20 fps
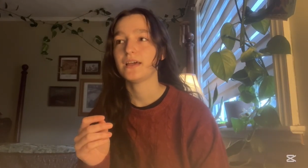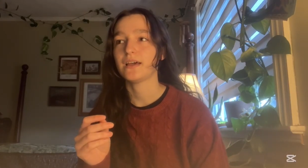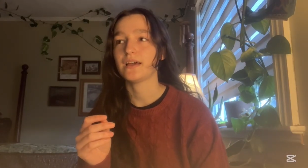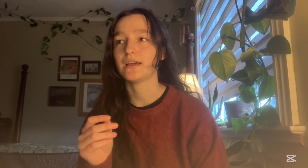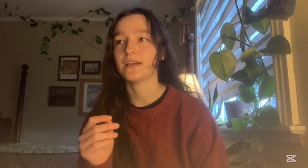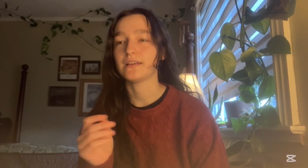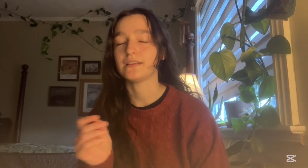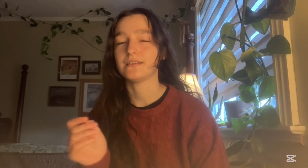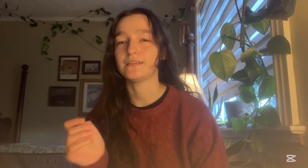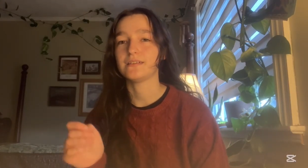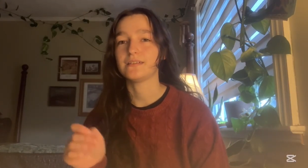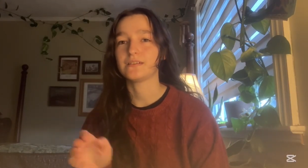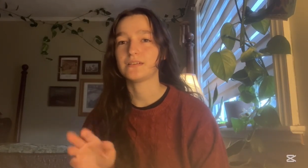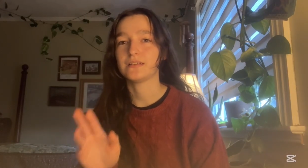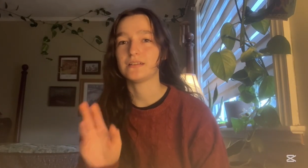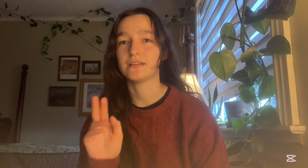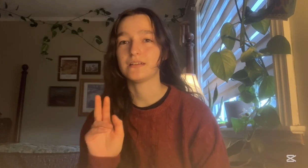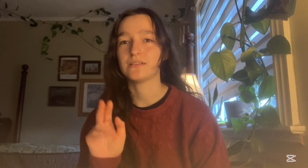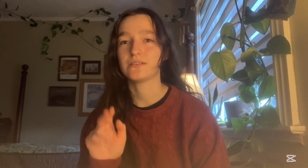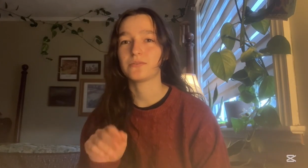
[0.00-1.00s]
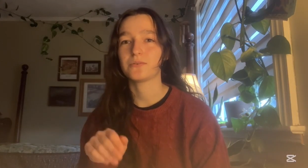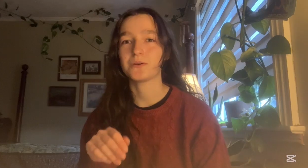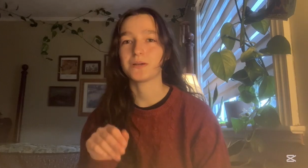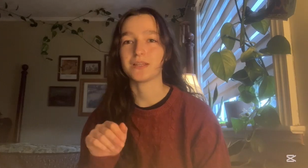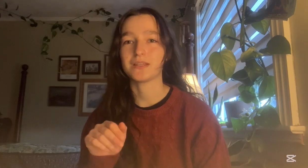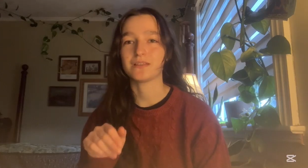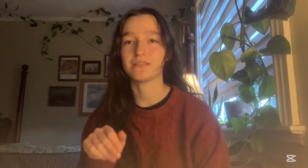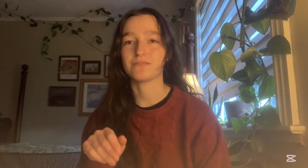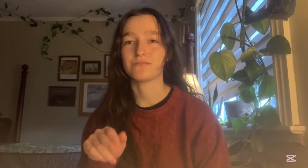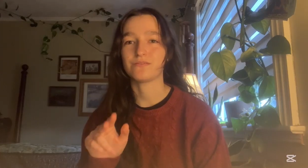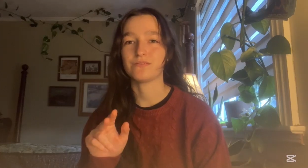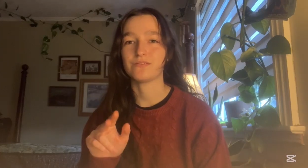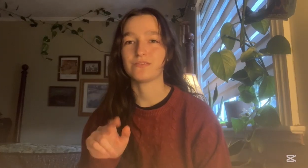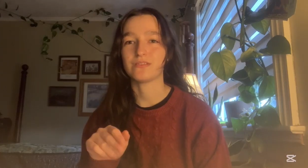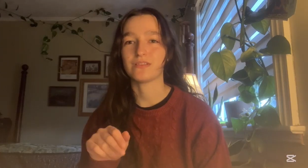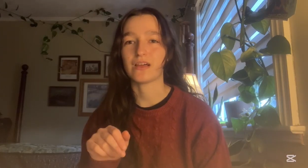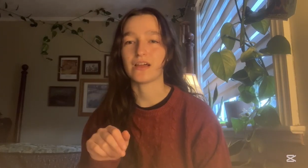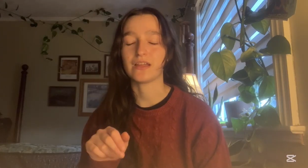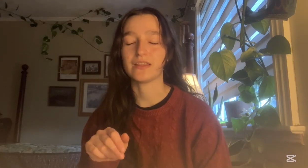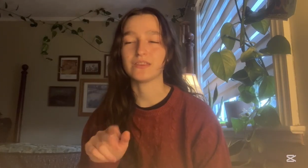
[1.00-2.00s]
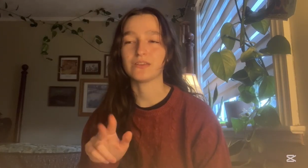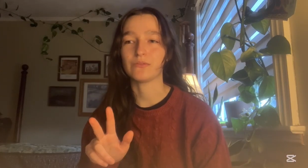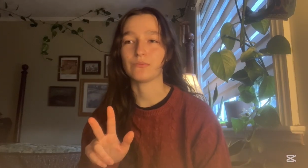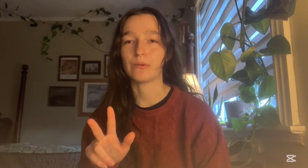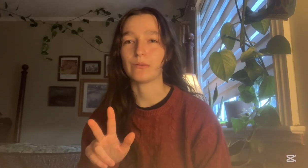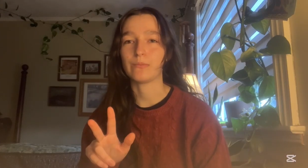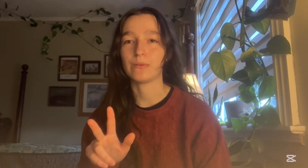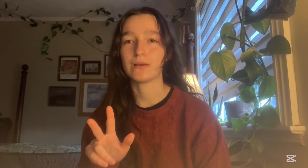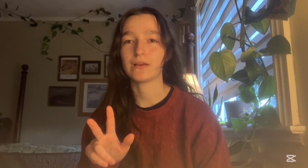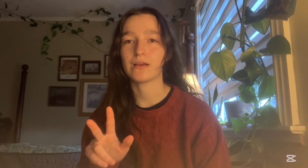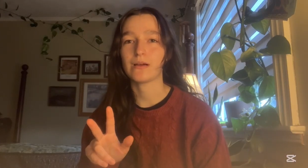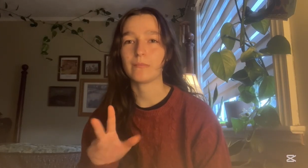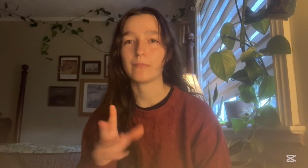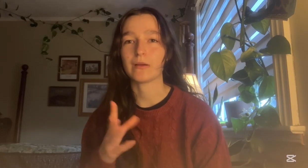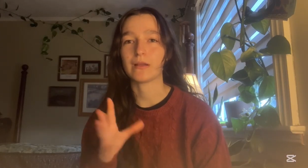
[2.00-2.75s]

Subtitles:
I didn't quite line the ribbing up.